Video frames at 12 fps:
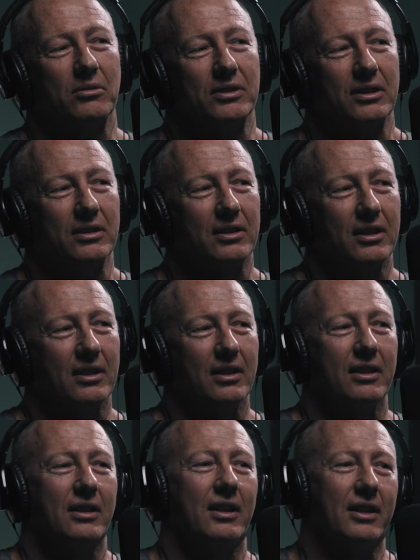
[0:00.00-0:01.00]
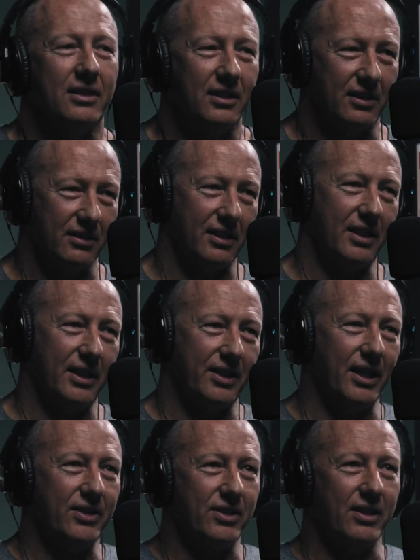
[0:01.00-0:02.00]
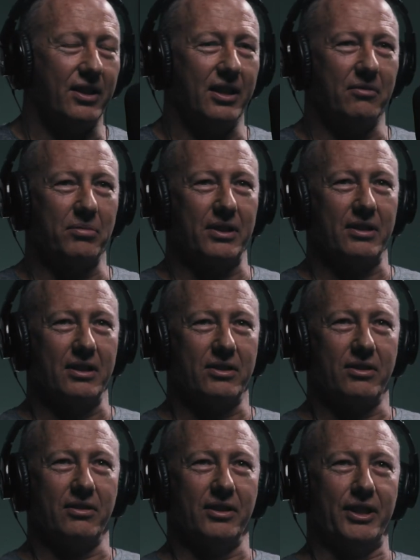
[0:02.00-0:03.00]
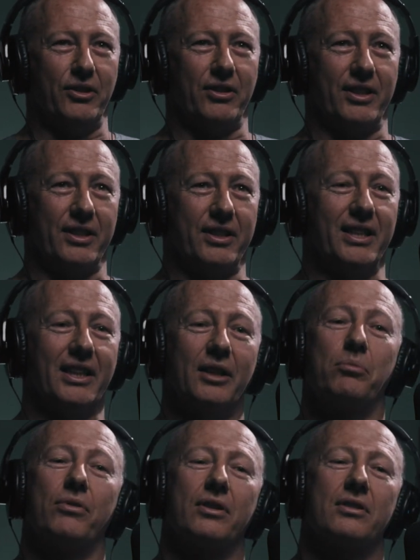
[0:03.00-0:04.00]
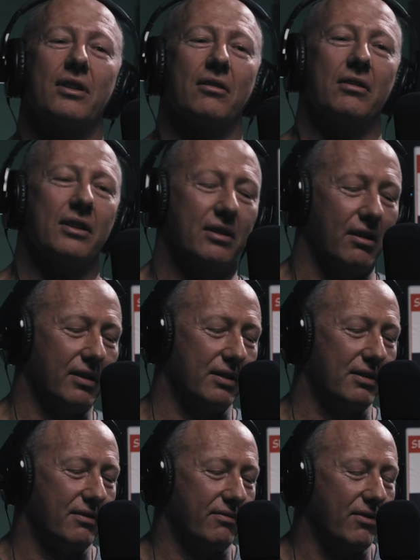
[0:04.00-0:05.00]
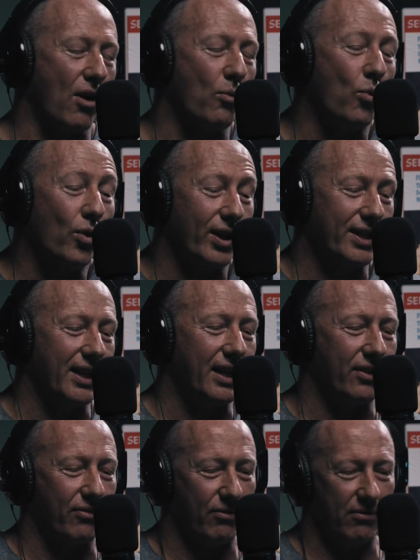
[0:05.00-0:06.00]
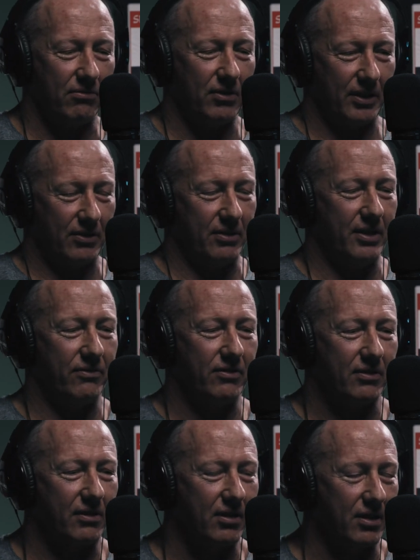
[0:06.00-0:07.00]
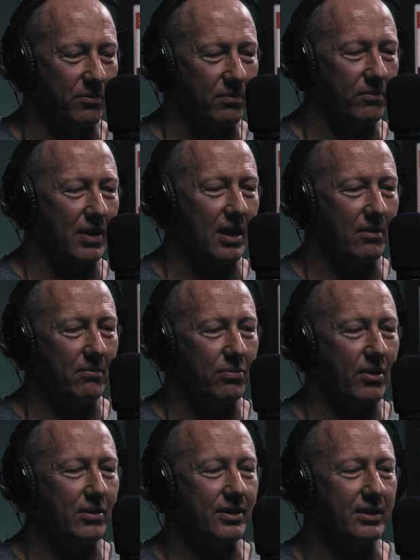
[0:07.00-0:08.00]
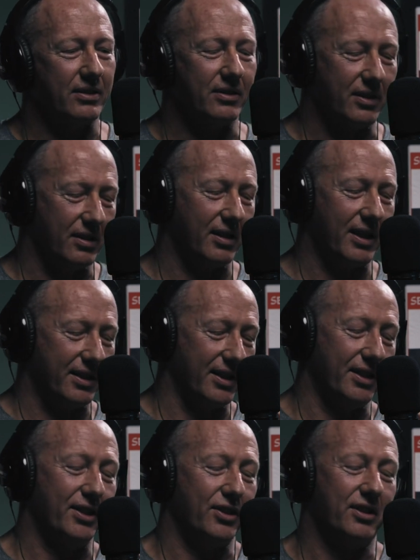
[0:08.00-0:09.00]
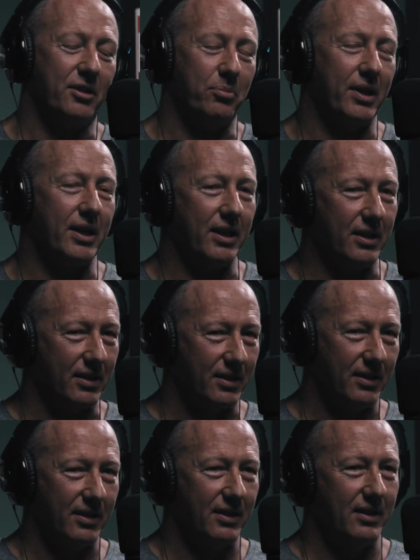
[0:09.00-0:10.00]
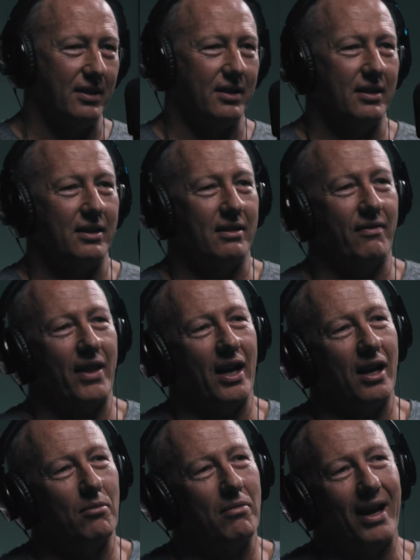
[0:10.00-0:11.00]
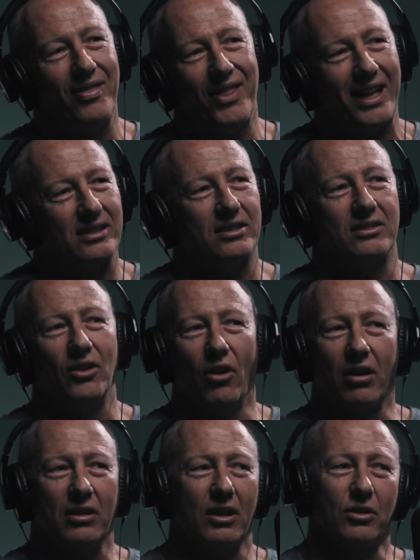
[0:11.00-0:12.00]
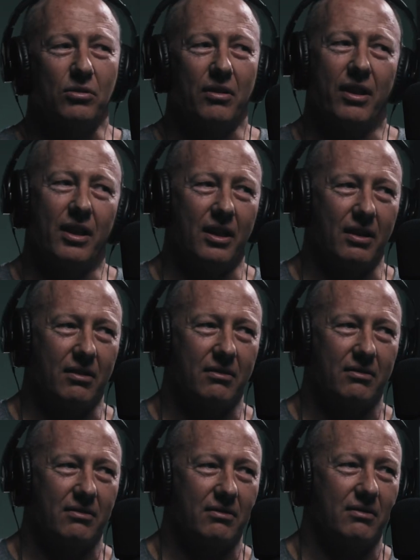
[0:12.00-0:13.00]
whether that was as in an attention thing, but it's certainly not a deliberate. So I worked out through like different kind of processes. I had an addiction to pain, and that's not a good thing.